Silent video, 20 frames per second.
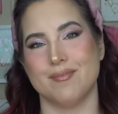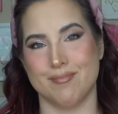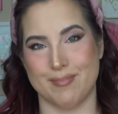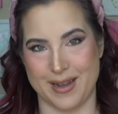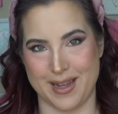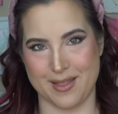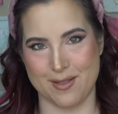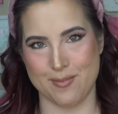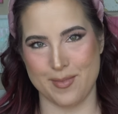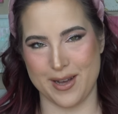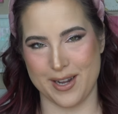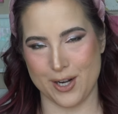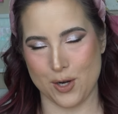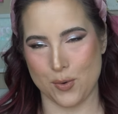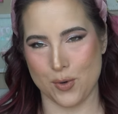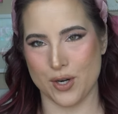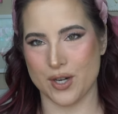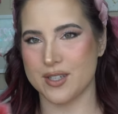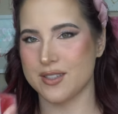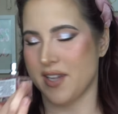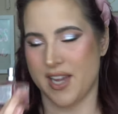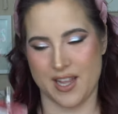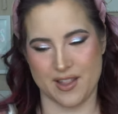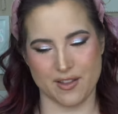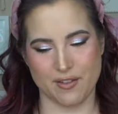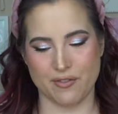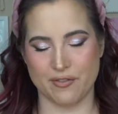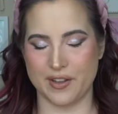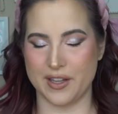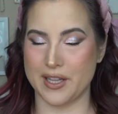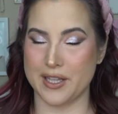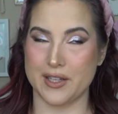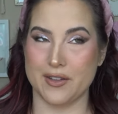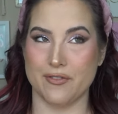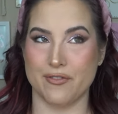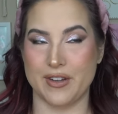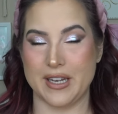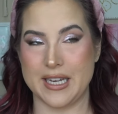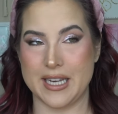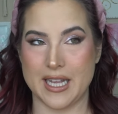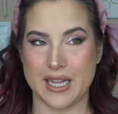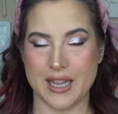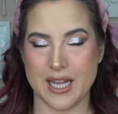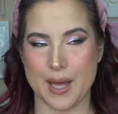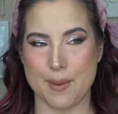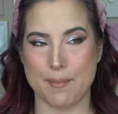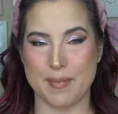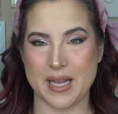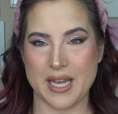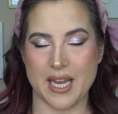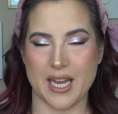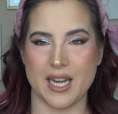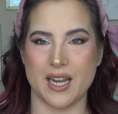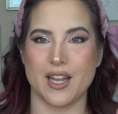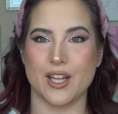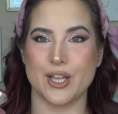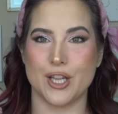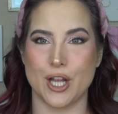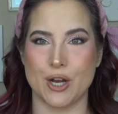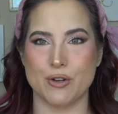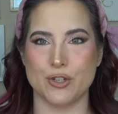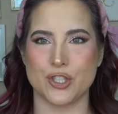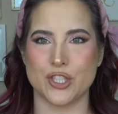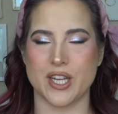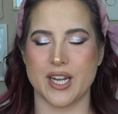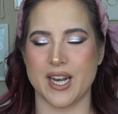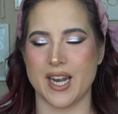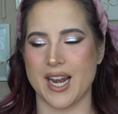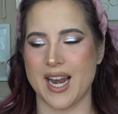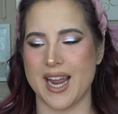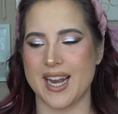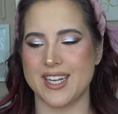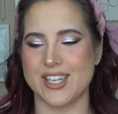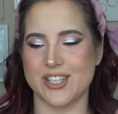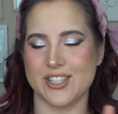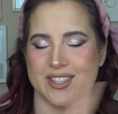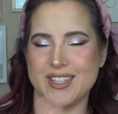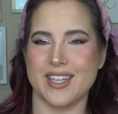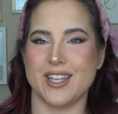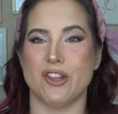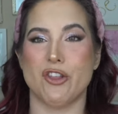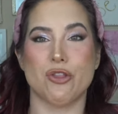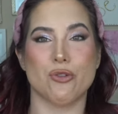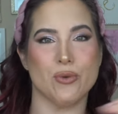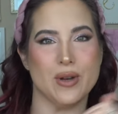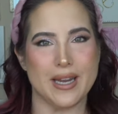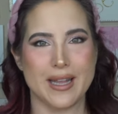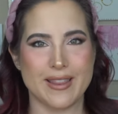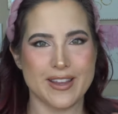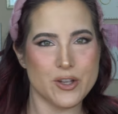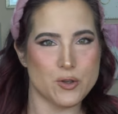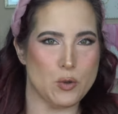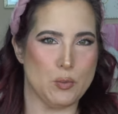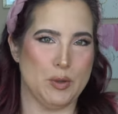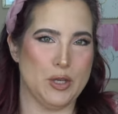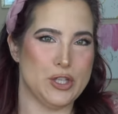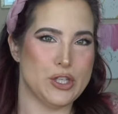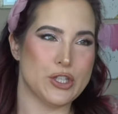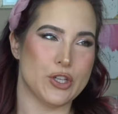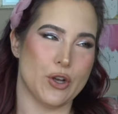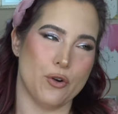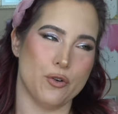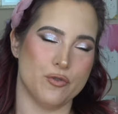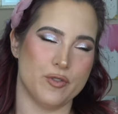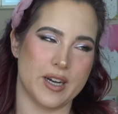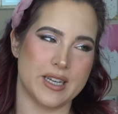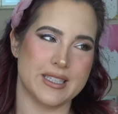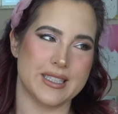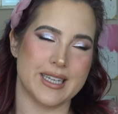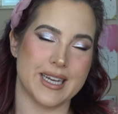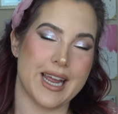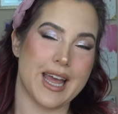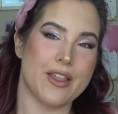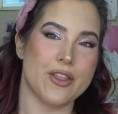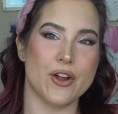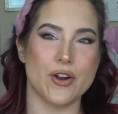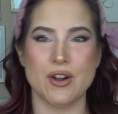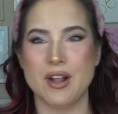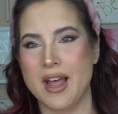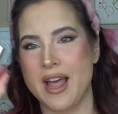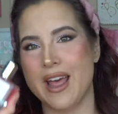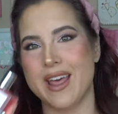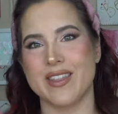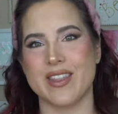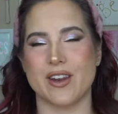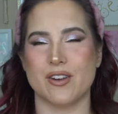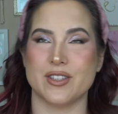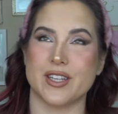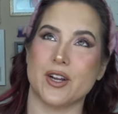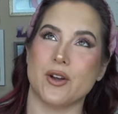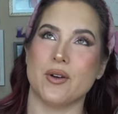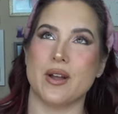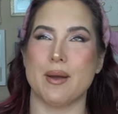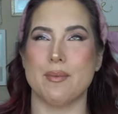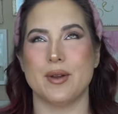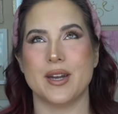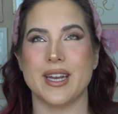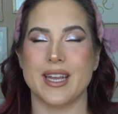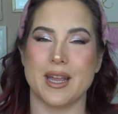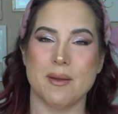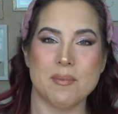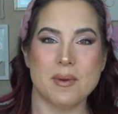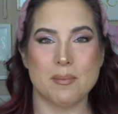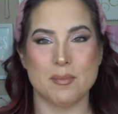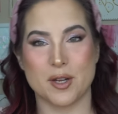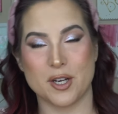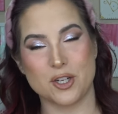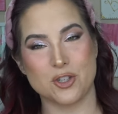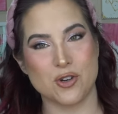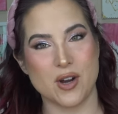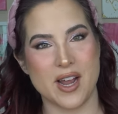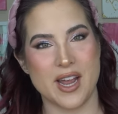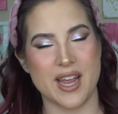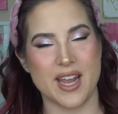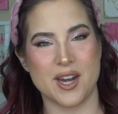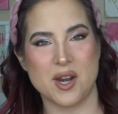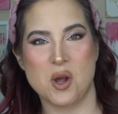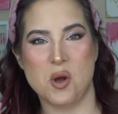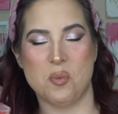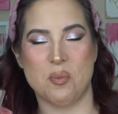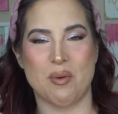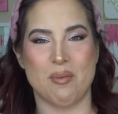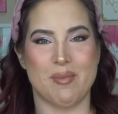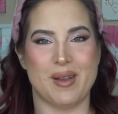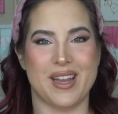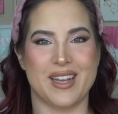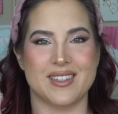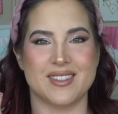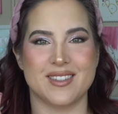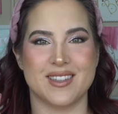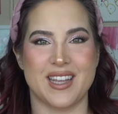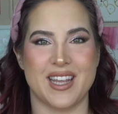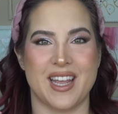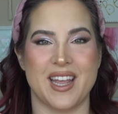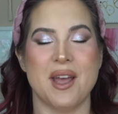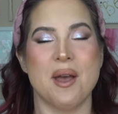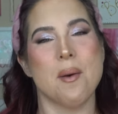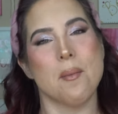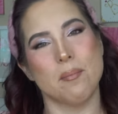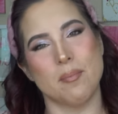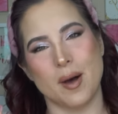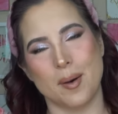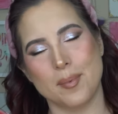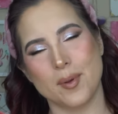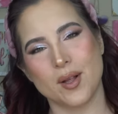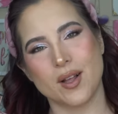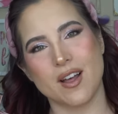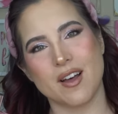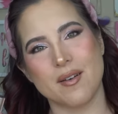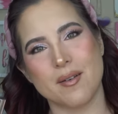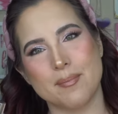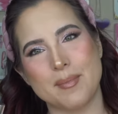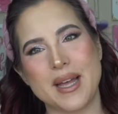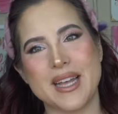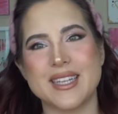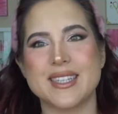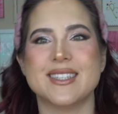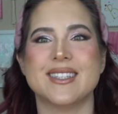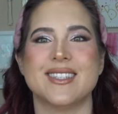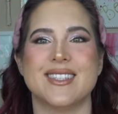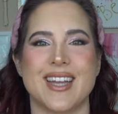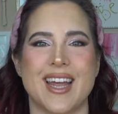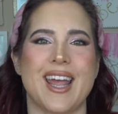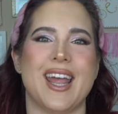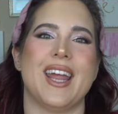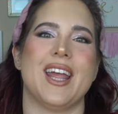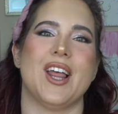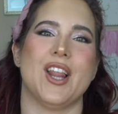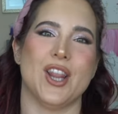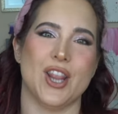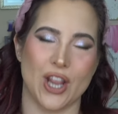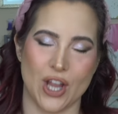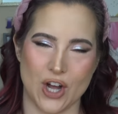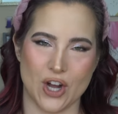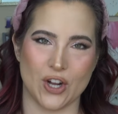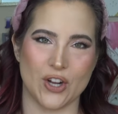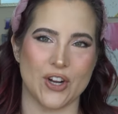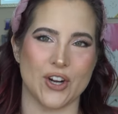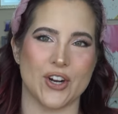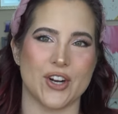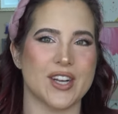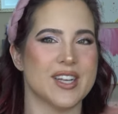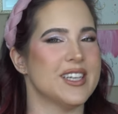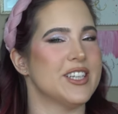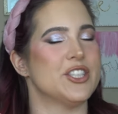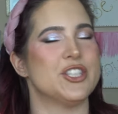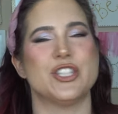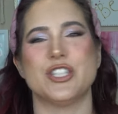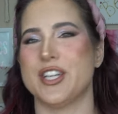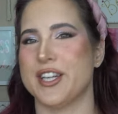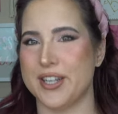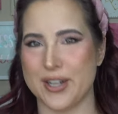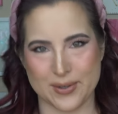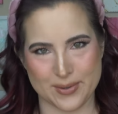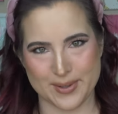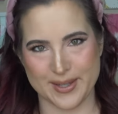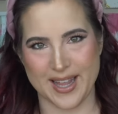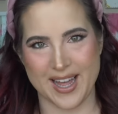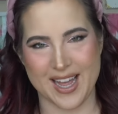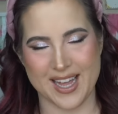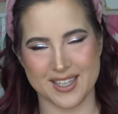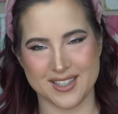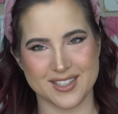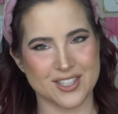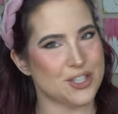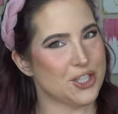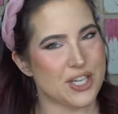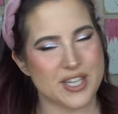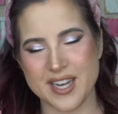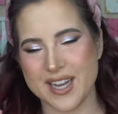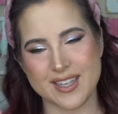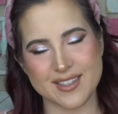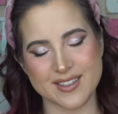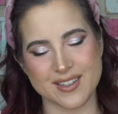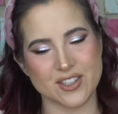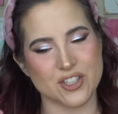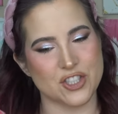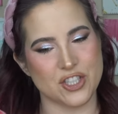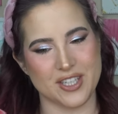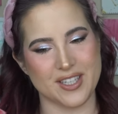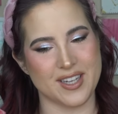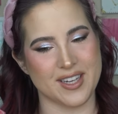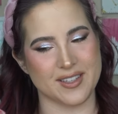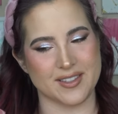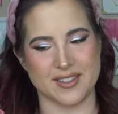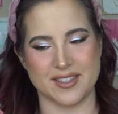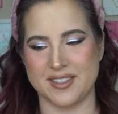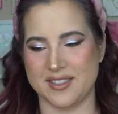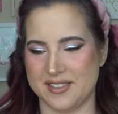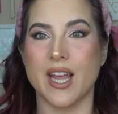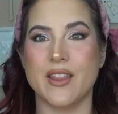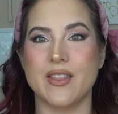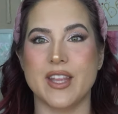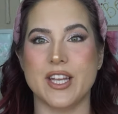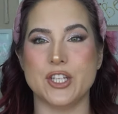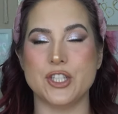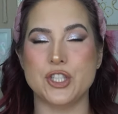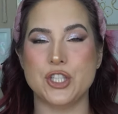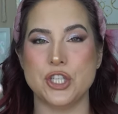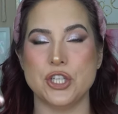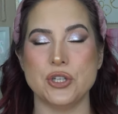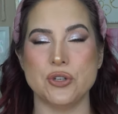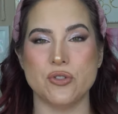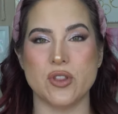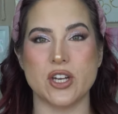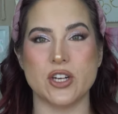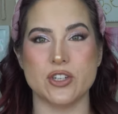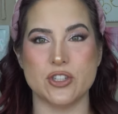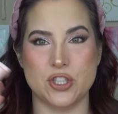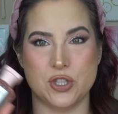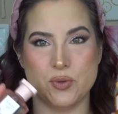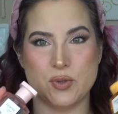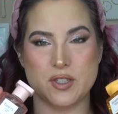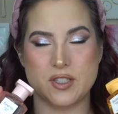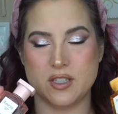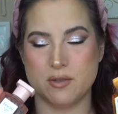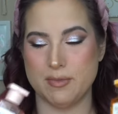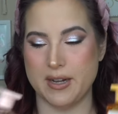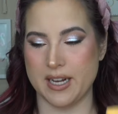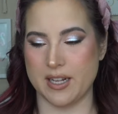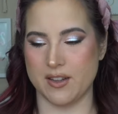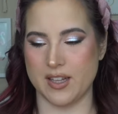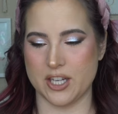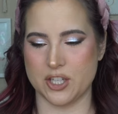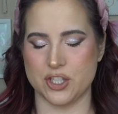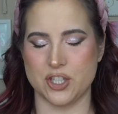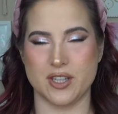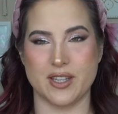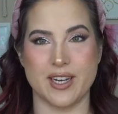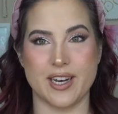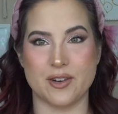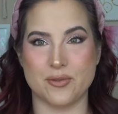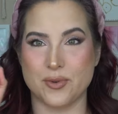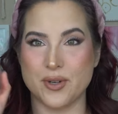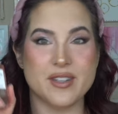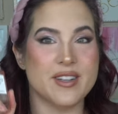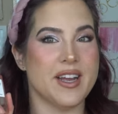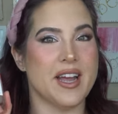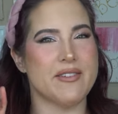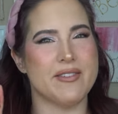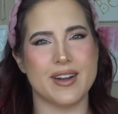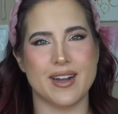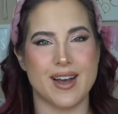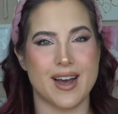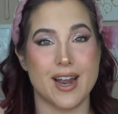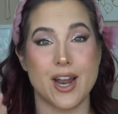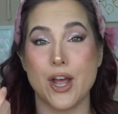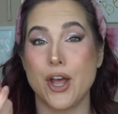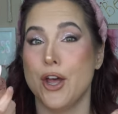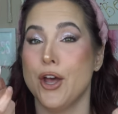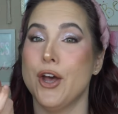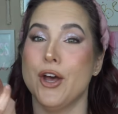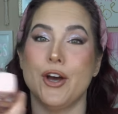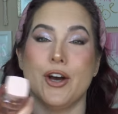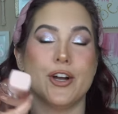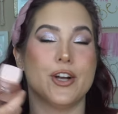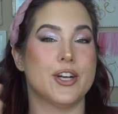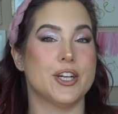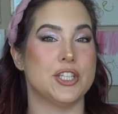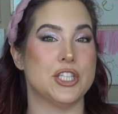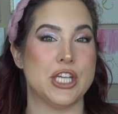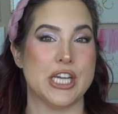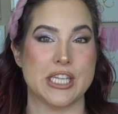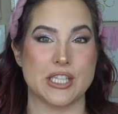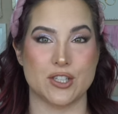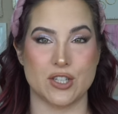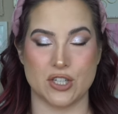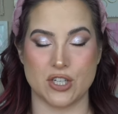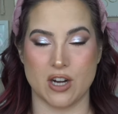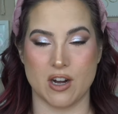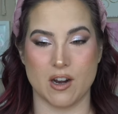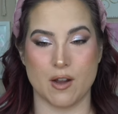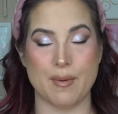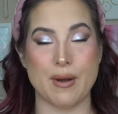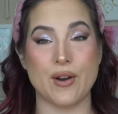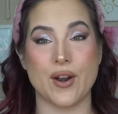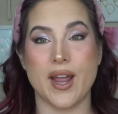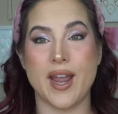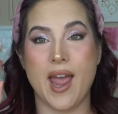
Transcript: Bath and Body Works and the vanilla bean lotion, and I just think the three of these would be so fun together that I was like, okay, I'm gonna keep it, I'm gonna try it and hope it makes the bubblegum stay longer, because she don't last. She doesn't. And then two that are newer to my collection that I really haven't got a good chance to talk about.